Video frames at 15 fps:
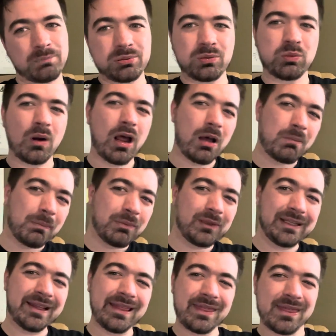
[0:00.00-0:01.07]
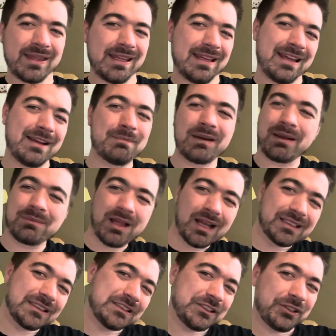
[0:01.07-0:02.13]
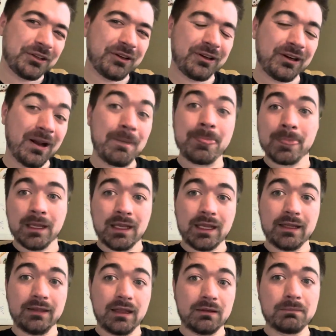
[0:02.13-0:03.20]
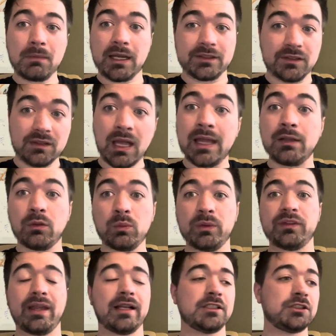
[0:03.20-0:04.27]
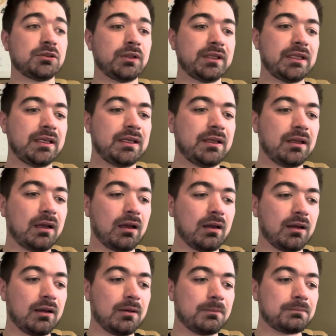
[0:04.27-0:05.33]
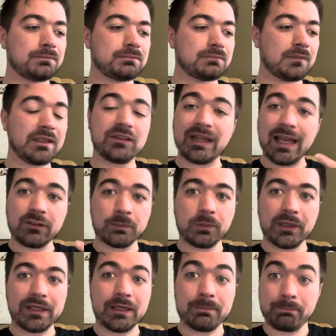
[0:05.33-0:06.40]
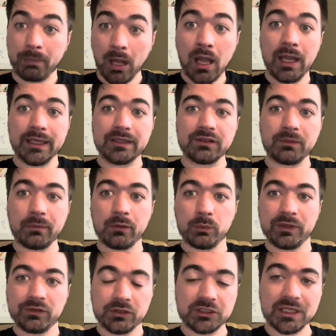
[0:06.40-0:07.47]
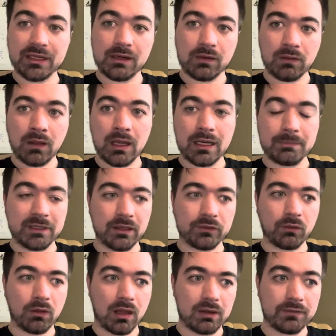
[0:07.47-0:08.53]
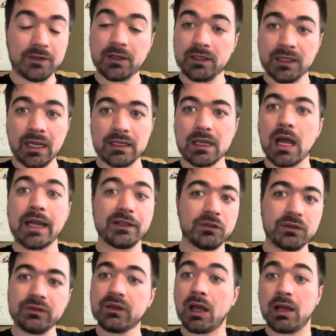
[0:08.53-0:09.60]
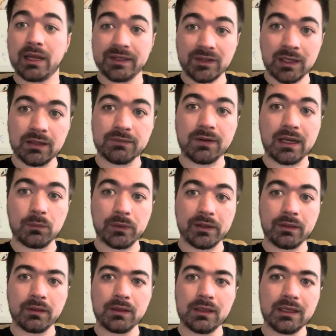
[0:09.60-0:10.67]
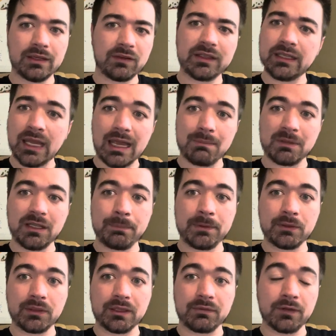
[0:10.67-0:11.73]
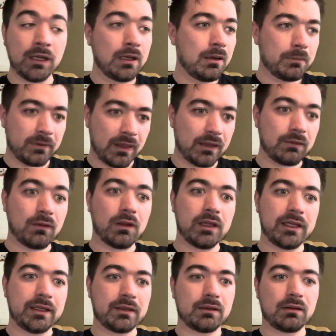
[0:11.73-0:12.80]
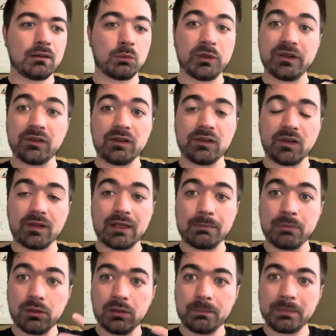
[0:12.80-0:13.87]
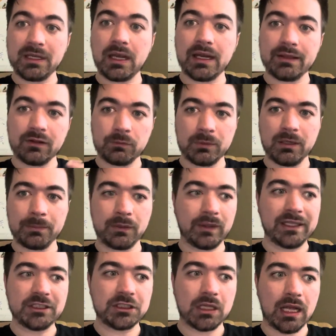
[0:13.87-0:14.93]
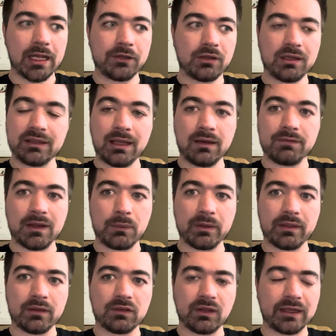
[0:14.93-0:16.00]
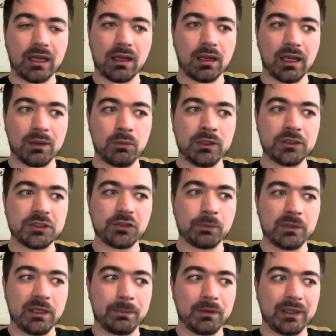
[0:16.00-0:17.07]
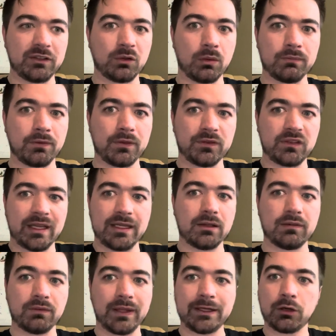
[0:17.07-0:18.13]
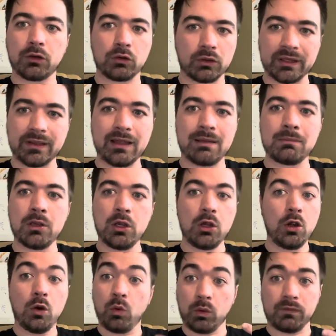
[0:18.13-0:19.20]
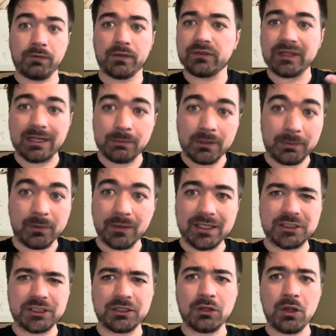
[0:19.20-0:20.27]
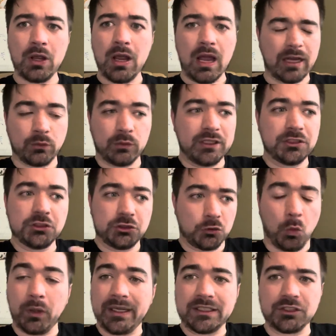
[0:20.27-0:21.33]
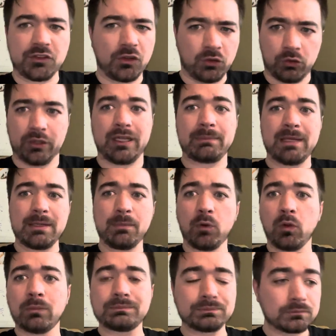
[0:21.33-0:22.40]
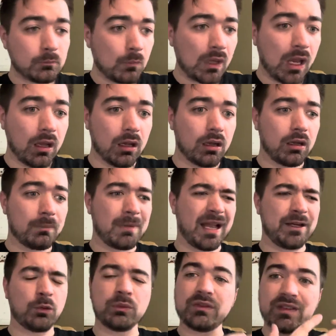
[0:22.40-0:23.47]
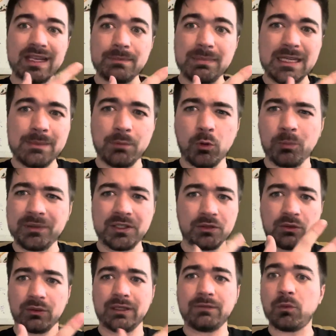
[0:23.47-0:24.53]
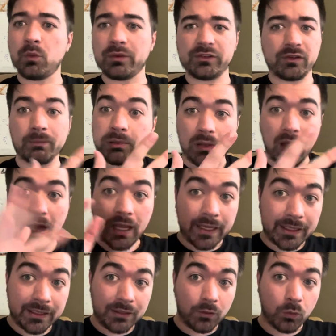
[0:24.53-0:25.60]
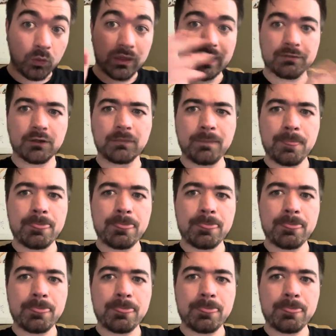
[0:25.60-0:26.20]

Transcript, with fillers: probably a thing, but I'm not sure. And then my denial was actually um, exasperated by some of the research I did online because a lot of it, again, I could not identify with. It's like, yeah, I'm manipulative, but then like the reasons that they put behind this manipulation, I couldn't identify with. It's like, I wouldn't just manipulate someone for the sake of like hurting them or for the sake of manipulation. I don't enjoy just hurting people. Um, I don't date people purely for supply or whatever